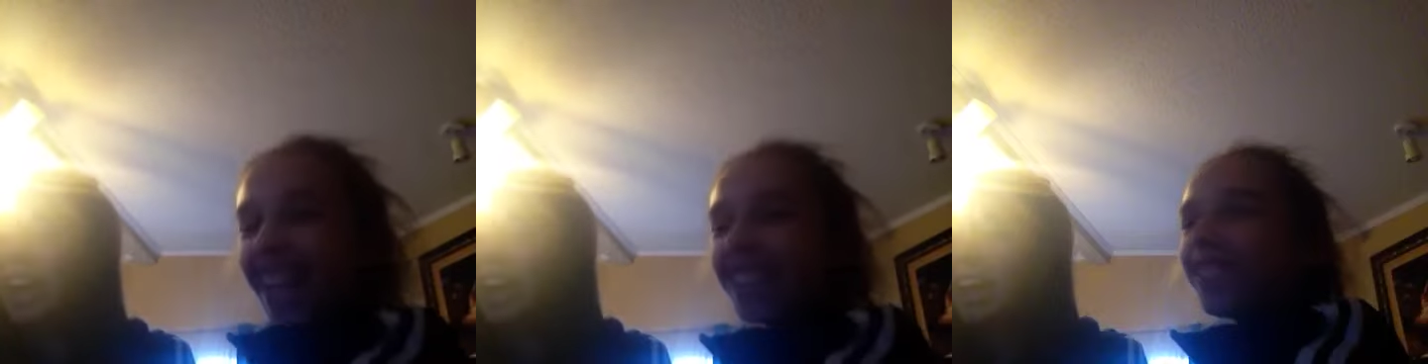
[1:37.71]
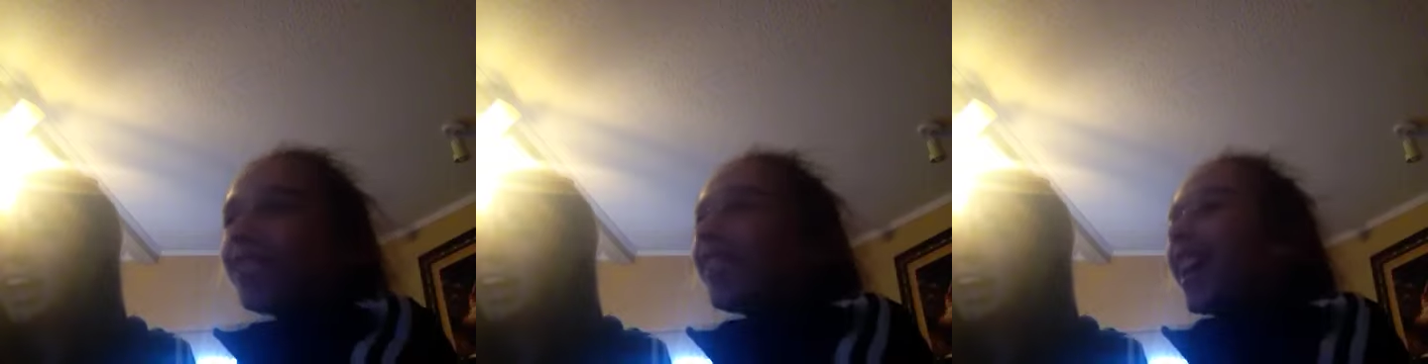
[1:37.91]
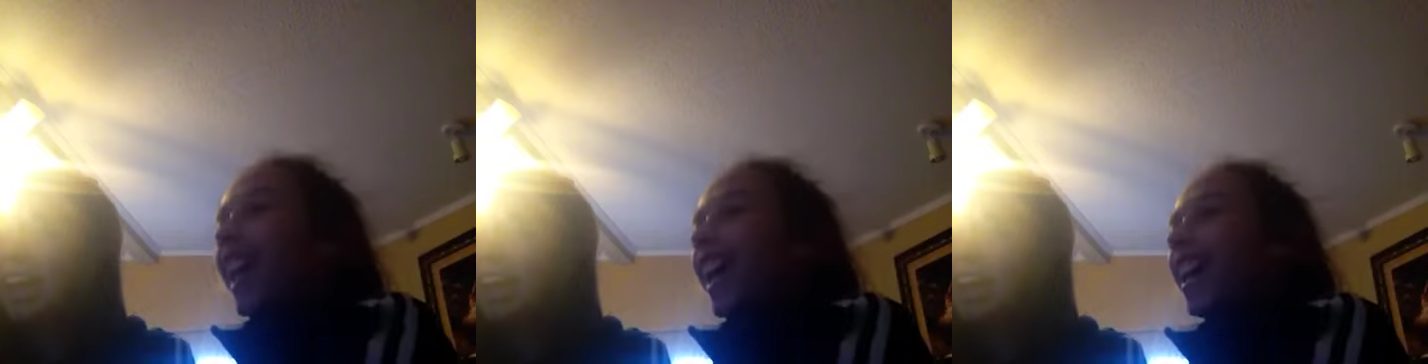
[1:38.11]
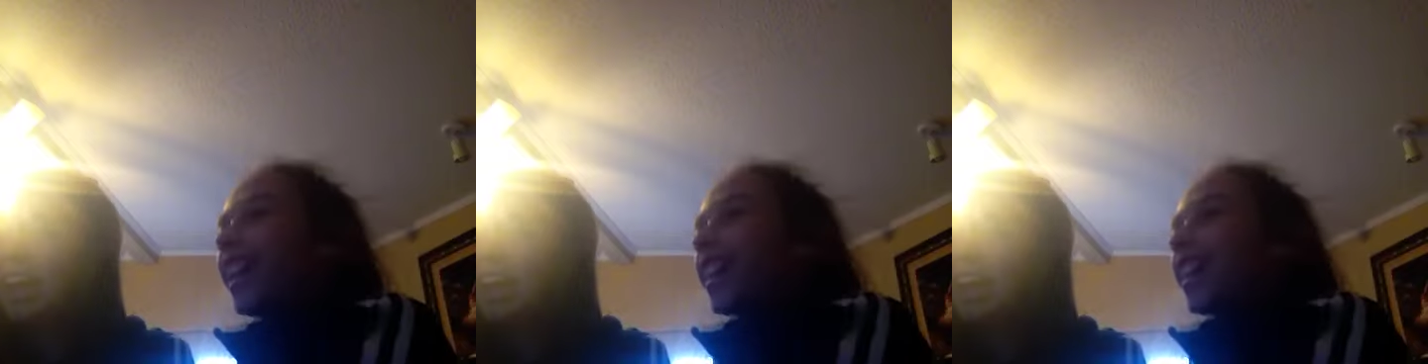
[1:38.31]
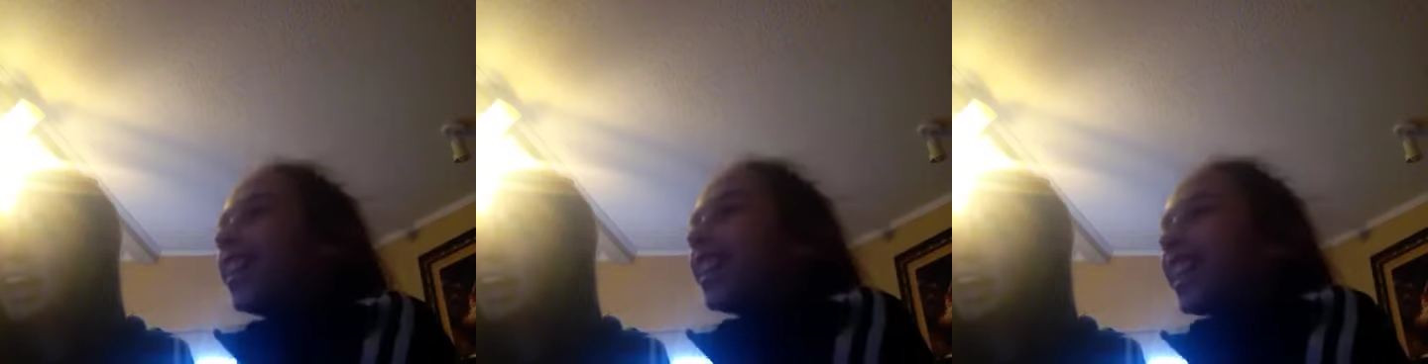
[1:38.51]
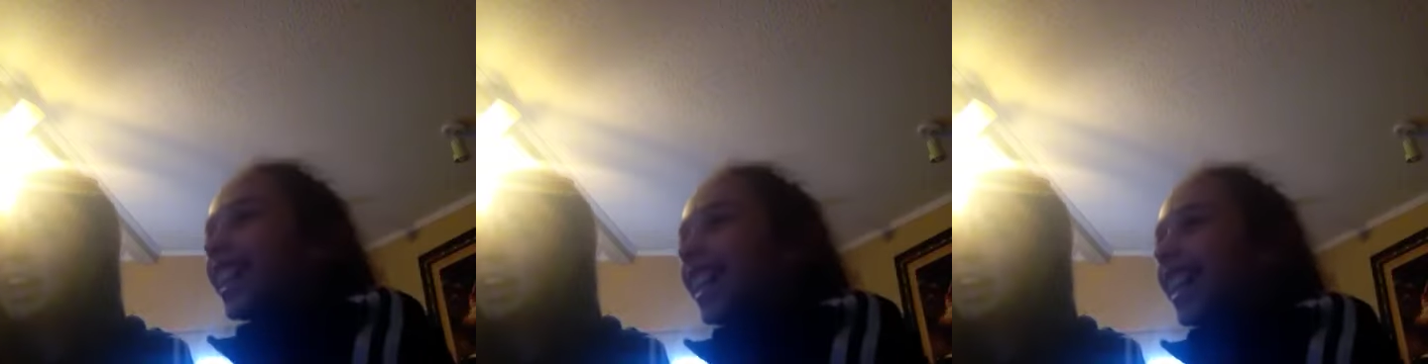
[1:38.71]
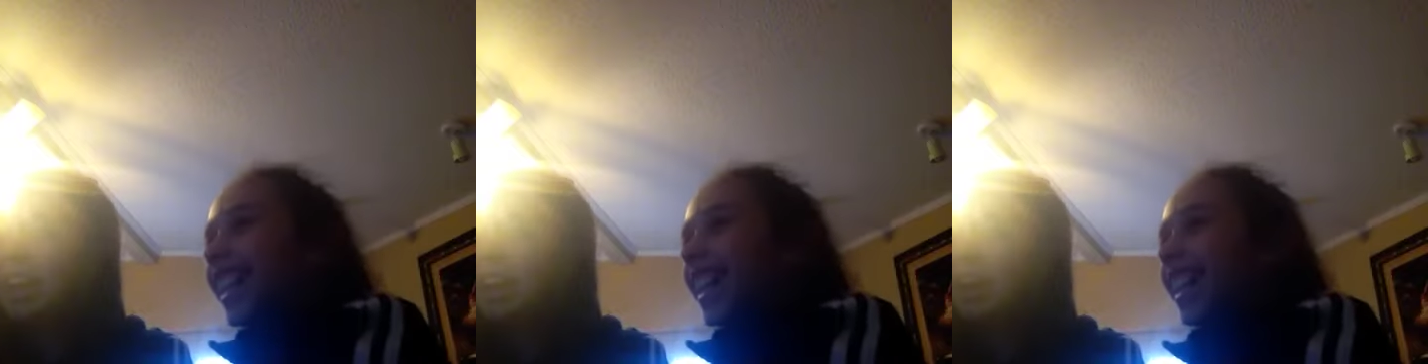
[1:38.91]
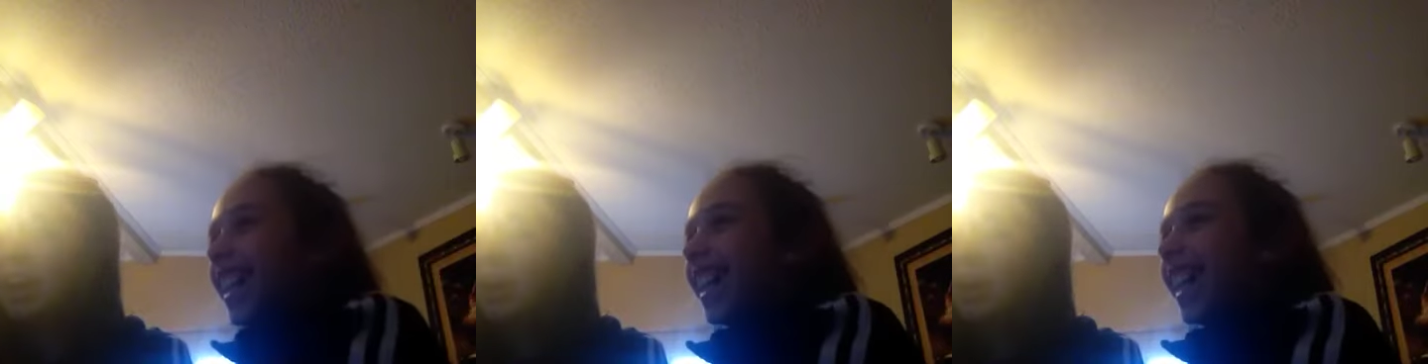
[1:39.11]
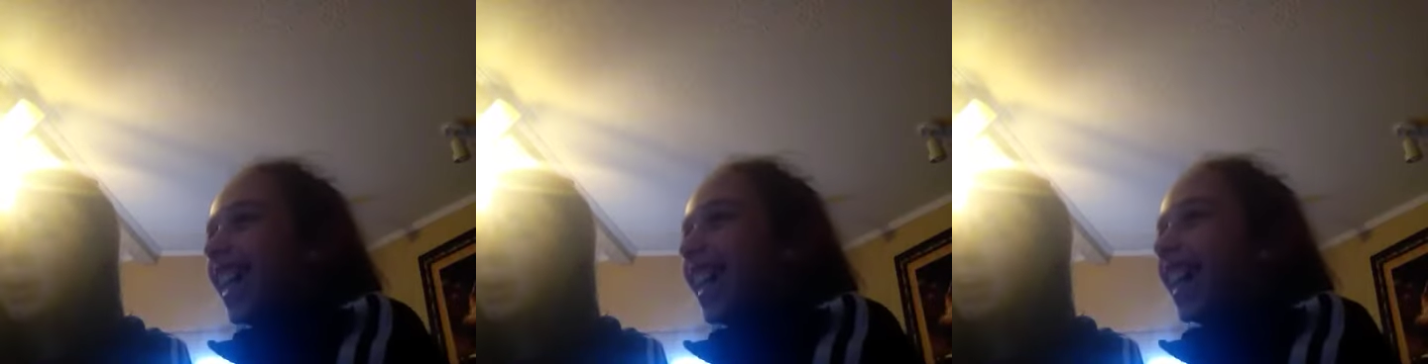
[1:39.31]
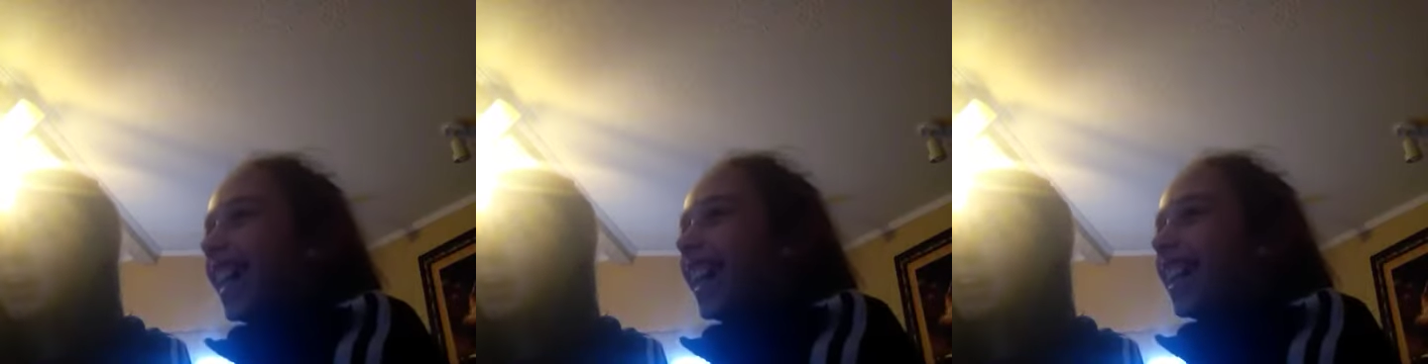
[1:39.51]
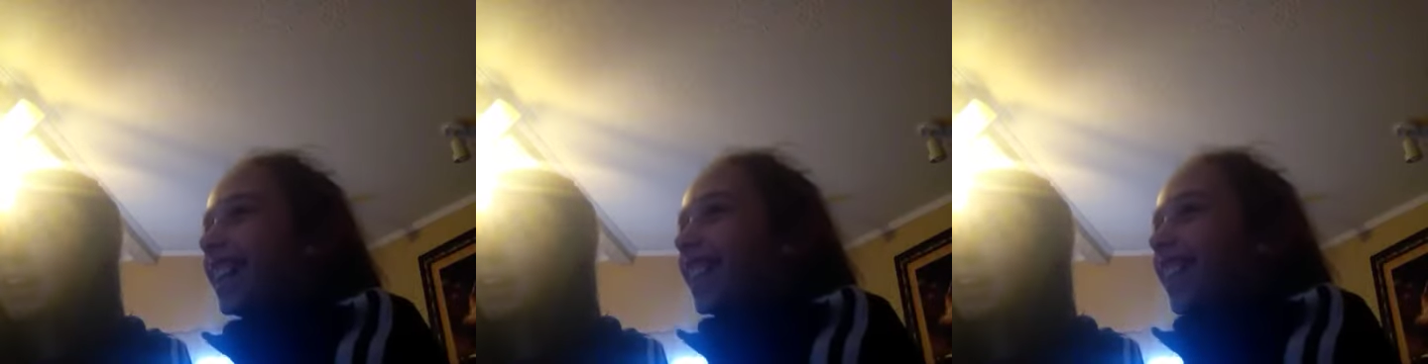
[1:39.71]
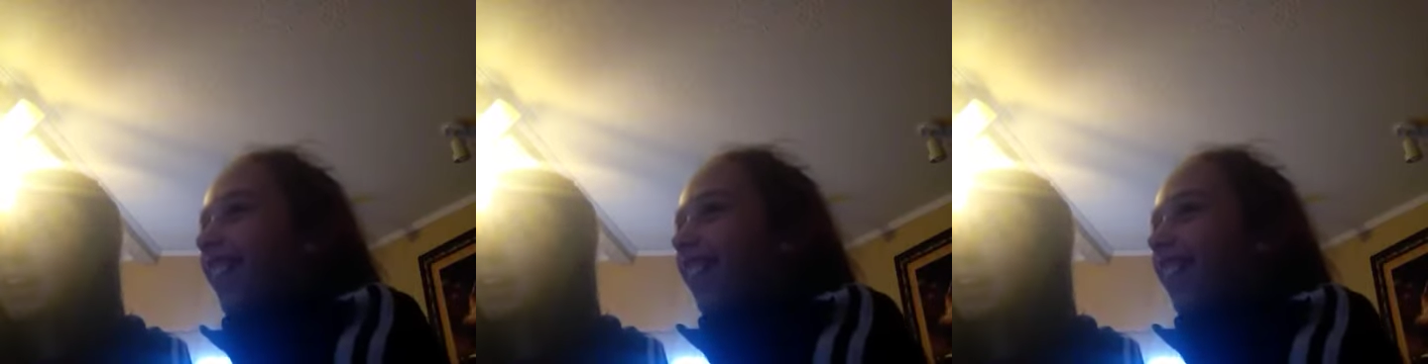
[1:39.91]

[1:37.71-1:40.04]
He's weird. Okay.